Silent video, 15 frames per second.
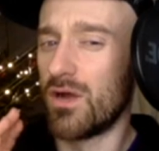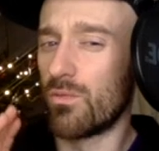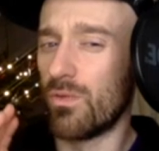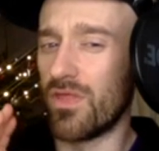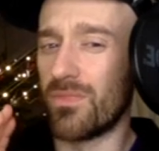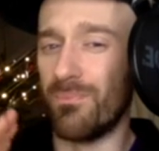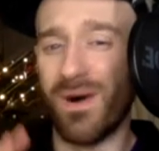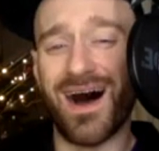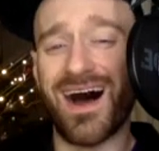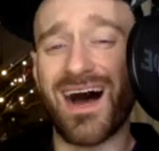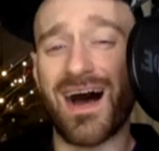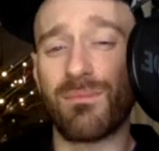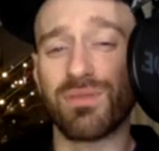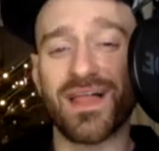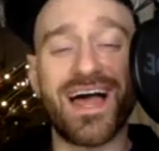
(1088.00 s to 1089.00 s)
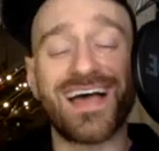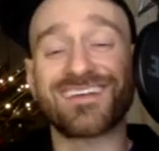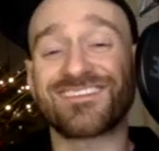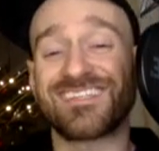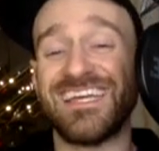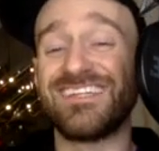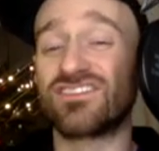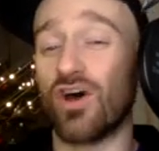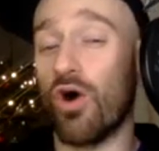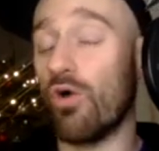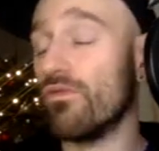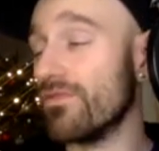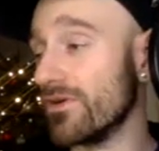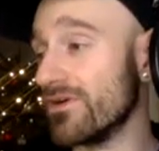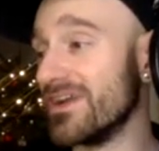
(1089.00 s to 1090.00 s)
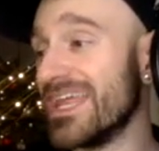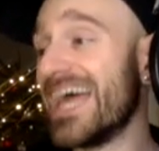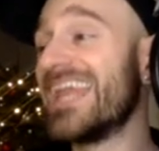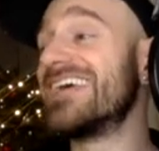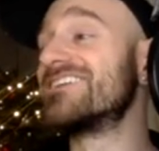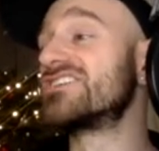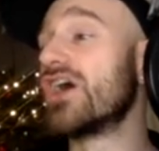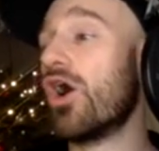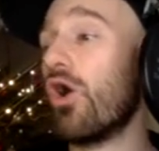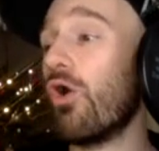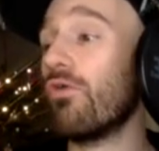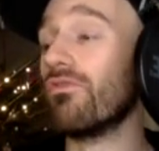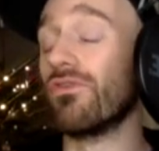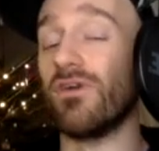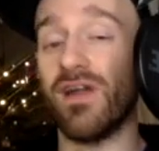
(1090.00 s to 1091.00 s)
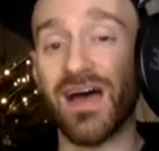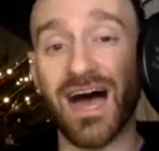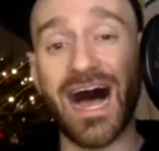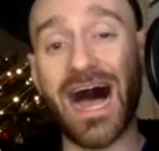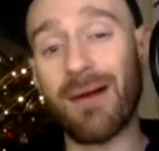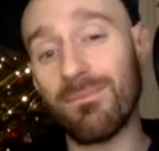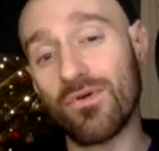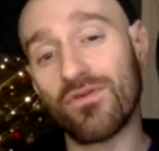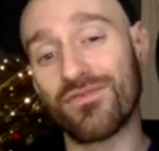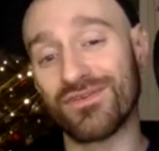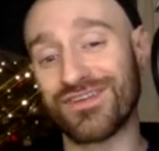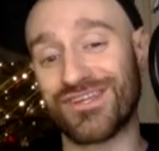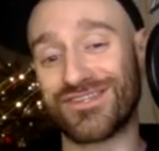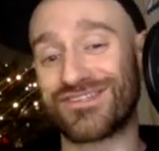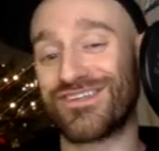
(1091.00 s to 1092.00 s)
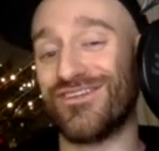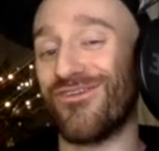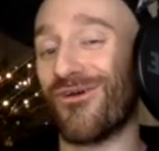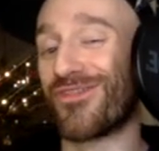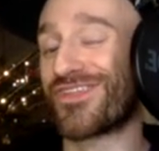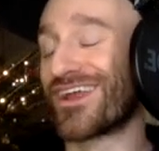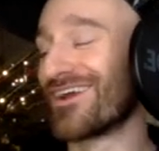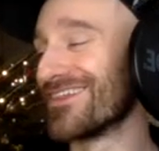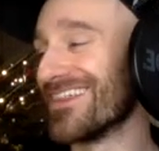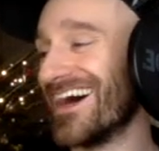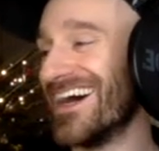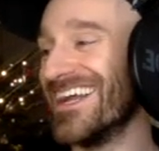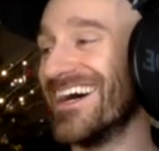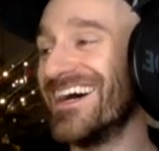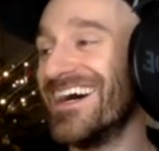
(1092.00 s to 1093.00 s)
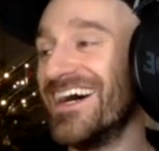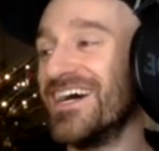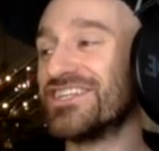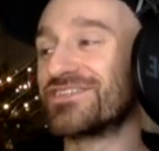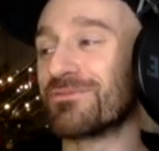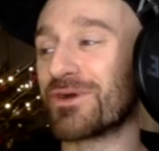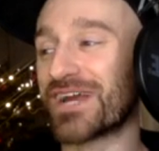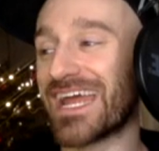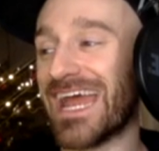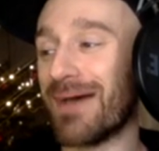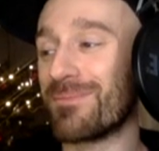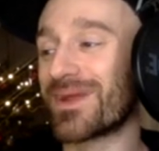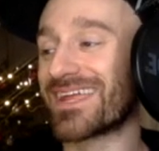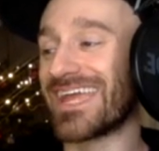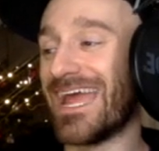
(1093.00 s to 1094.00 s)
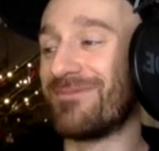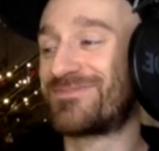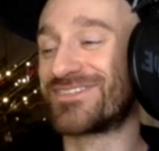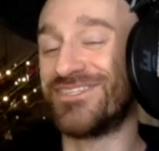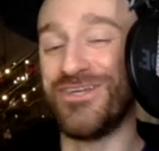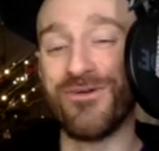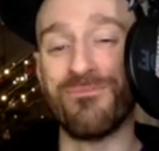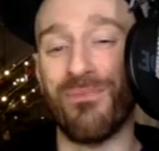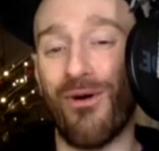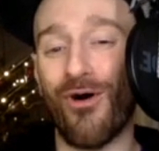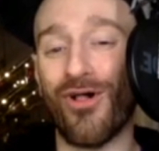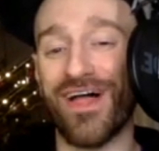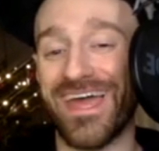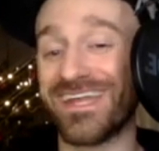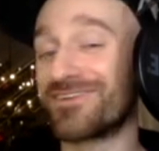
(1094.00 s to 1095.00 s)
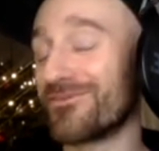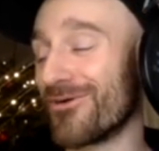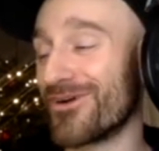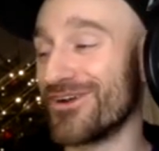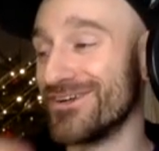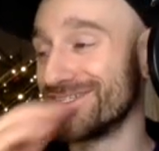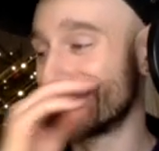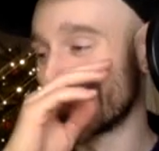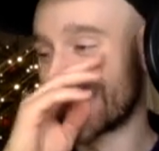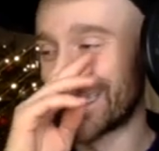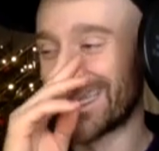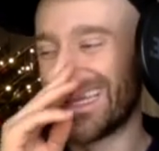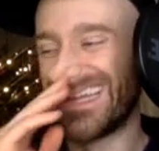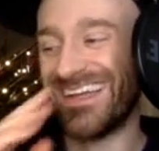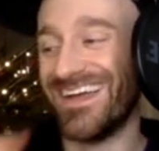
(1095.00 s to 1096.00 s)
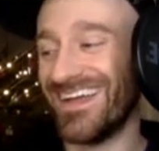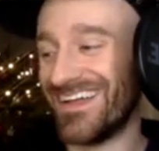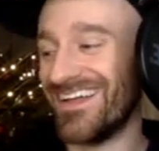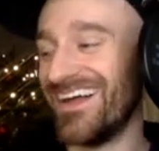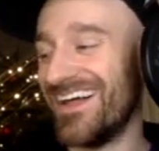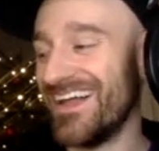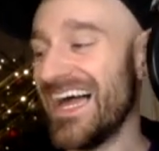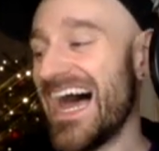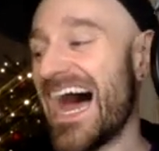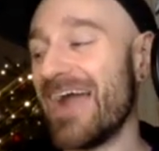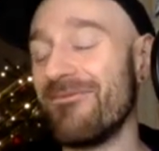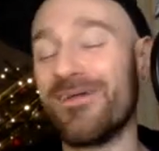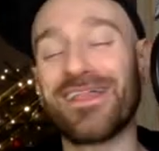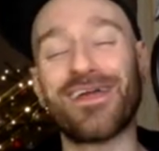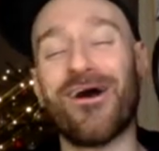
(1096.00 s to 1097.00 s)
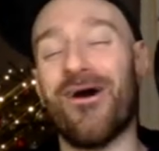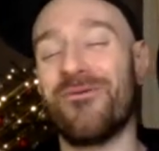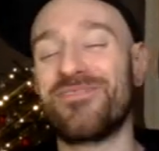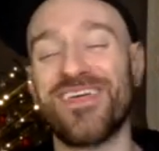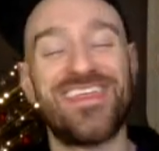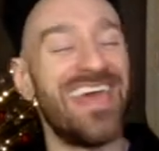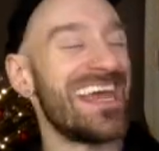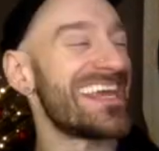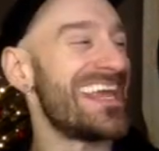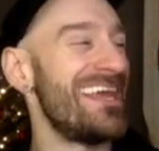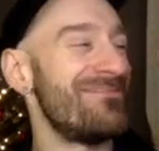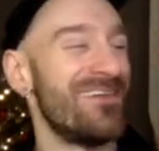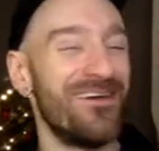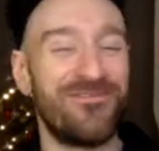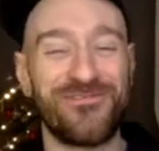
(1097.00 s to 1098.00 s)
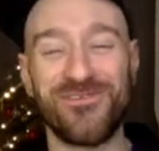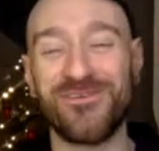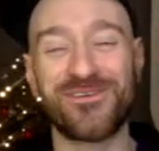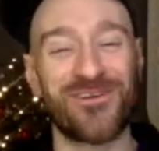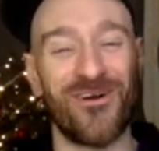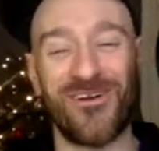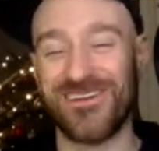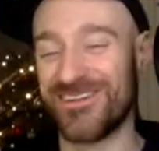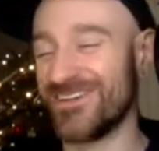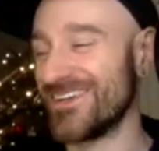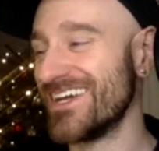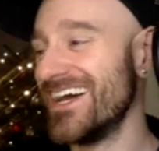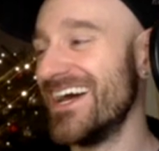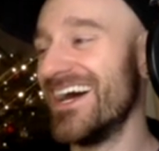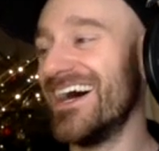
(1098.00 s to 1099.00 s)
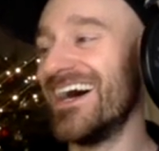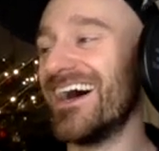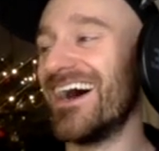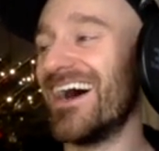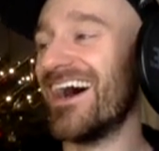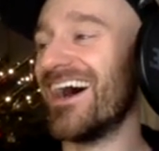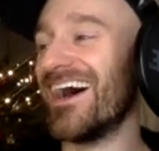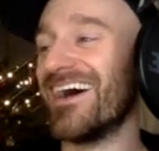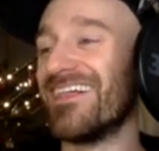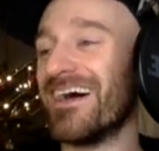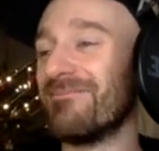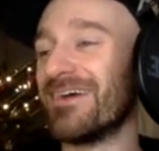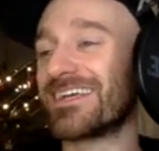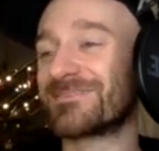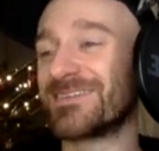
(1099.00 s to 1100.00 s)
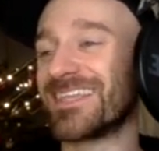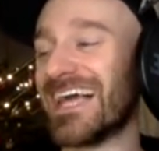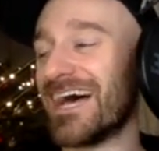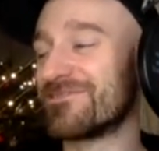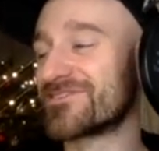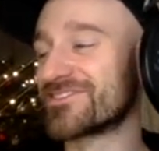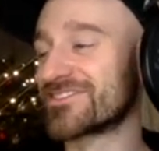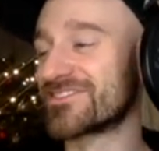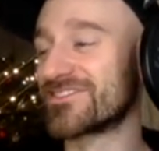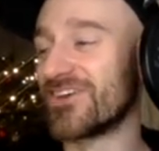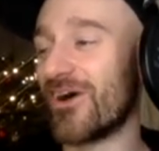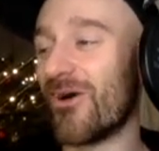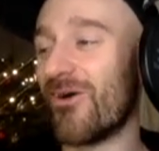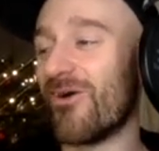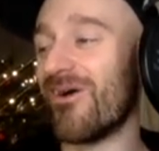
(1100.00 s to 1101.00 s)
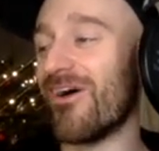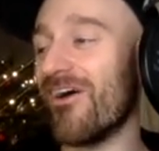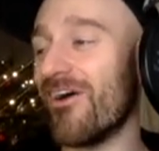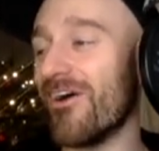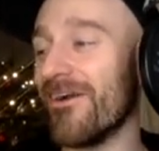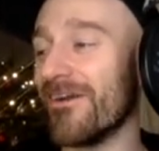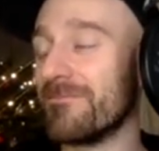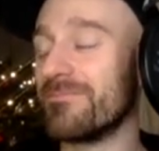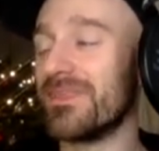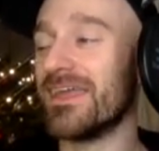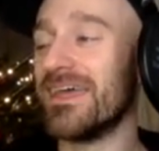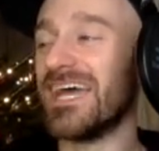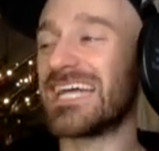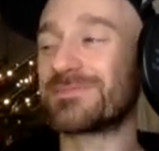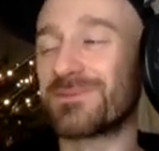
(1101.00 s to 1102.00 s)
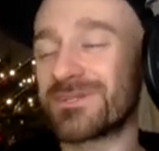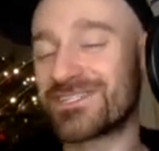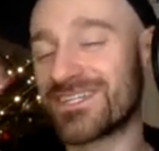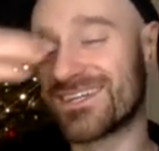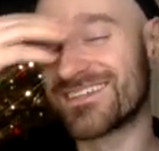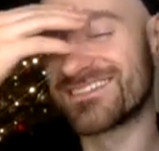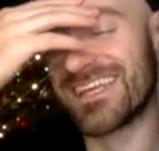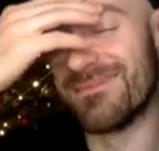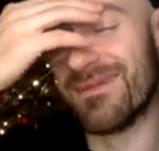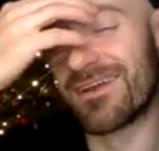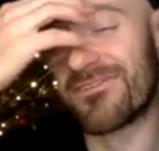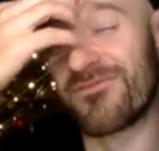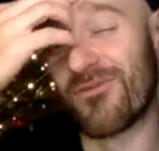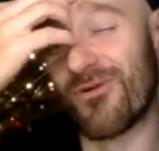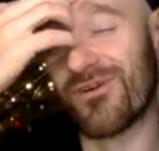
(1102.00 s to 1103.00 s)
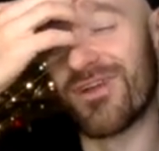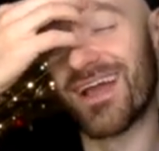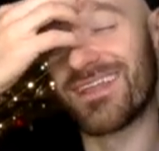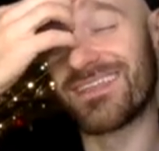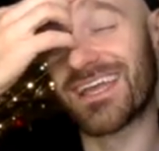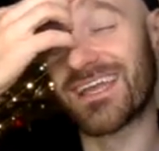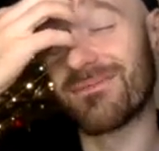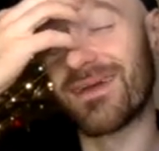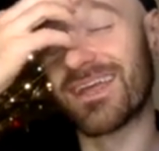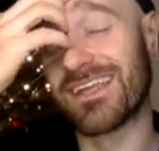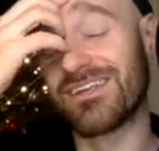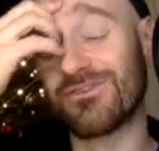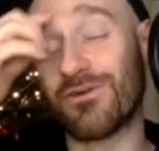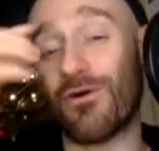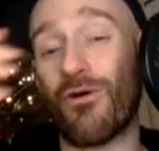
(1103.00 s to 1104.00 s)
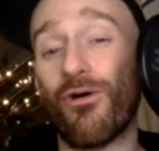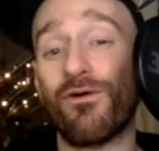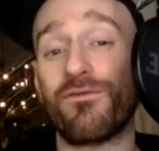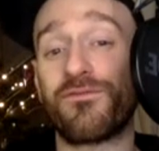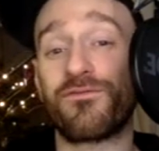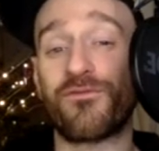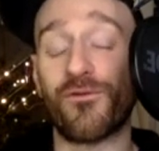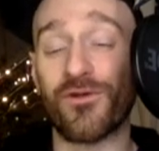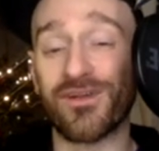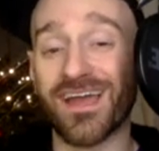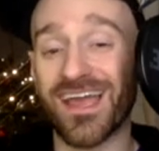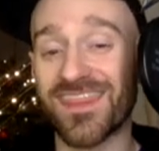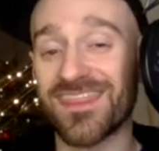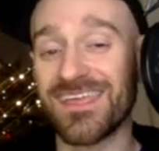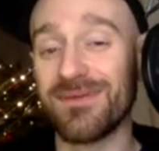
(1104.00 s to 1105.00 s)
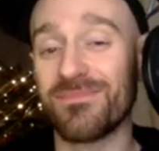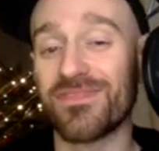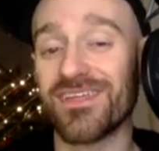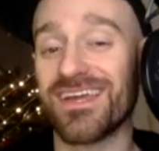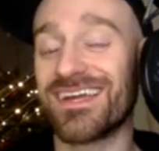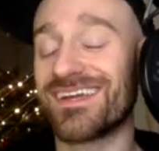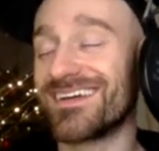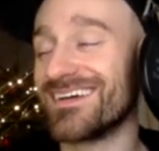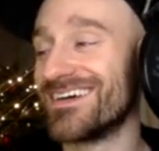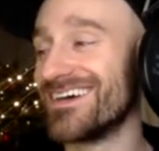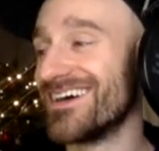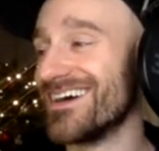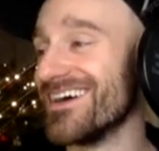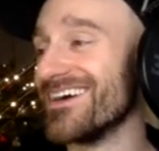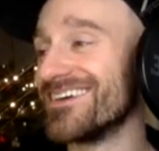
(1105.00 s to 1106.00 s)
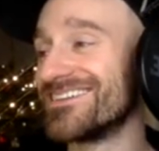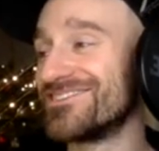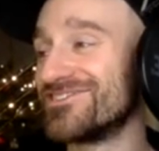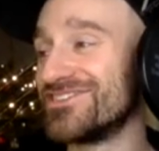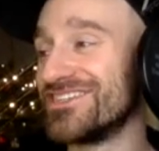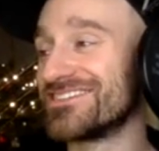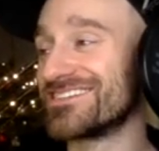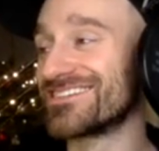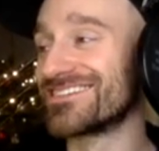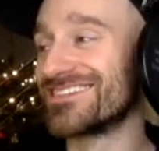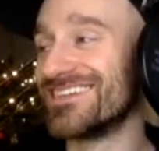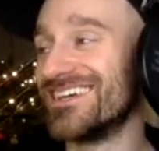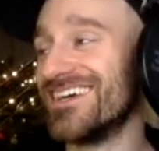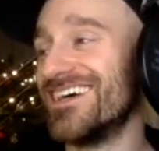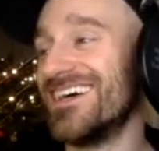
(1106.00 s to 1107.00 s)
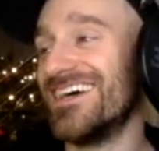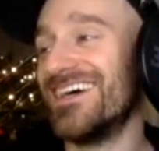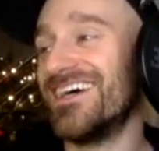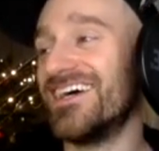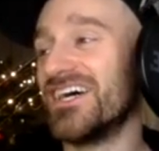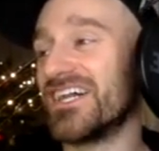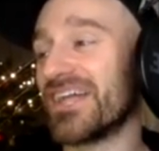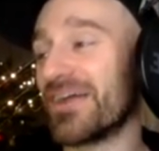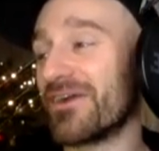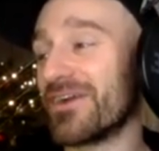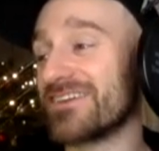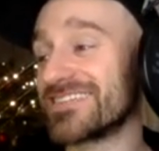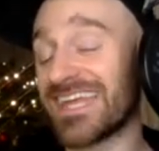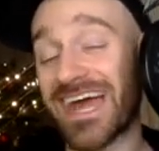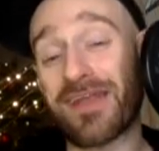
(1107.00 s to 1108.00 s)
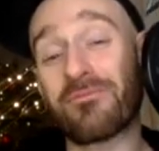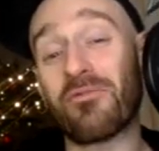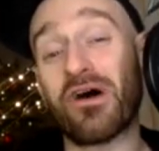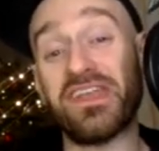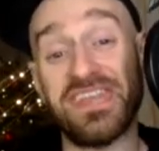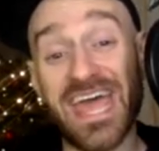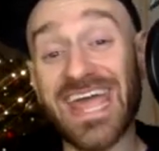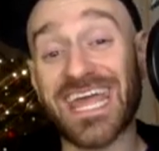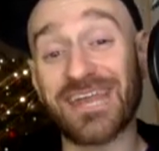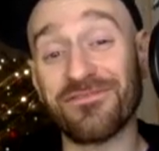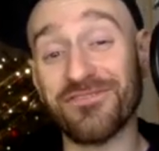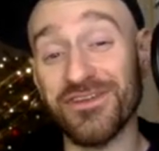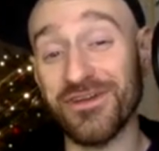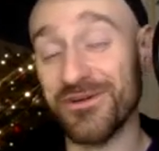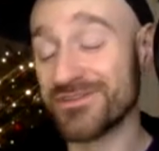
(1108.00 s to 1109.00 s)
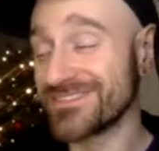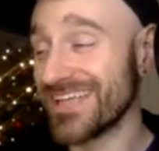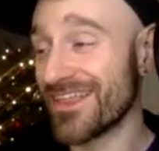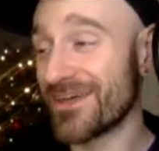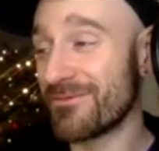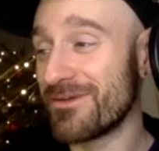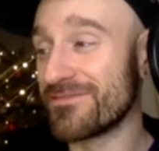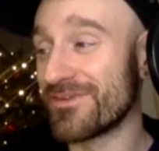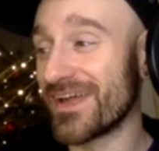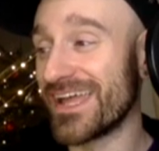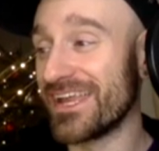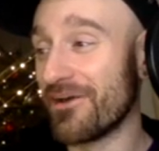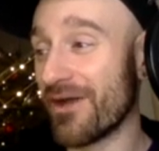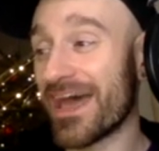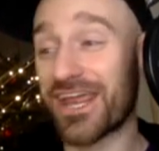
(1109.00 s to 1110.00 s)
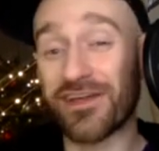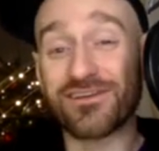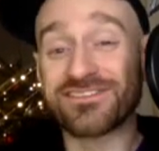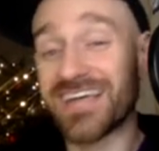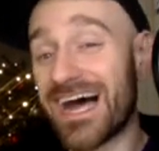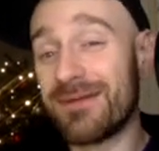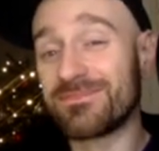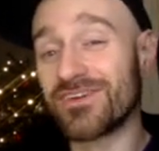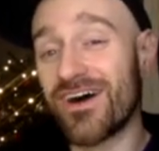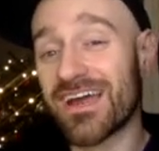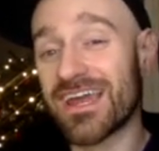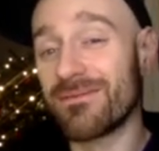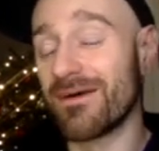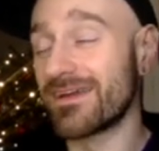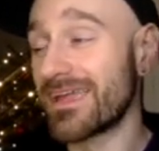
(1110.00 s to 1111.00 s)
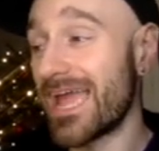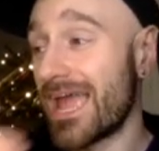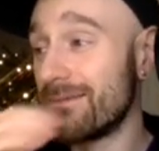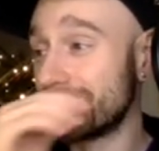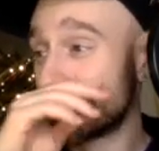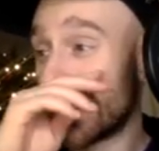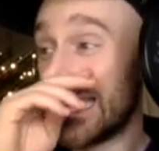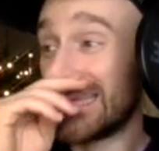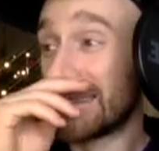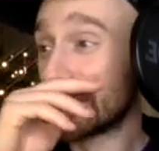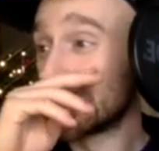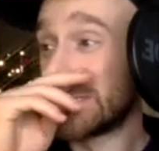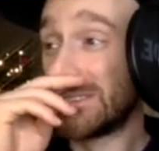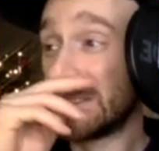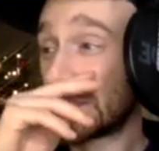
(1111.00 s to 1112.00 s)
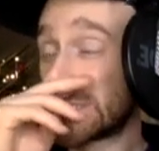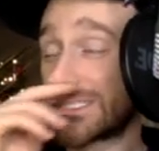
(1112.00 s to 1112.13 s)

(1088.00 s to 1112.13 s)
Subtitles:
with Baja Blast, it's over. It is over. I'm moving to North Carolina to work at Epic Games' new mall headquarters. I really hope that they keep that food court, dude. That makes me laugh so hard. Especially because they make Fortnite. They can make it into a whole Fortnite theme thing. Jesus. Hilarious. And on negative news, now that we've had a good time talking about games, there's a new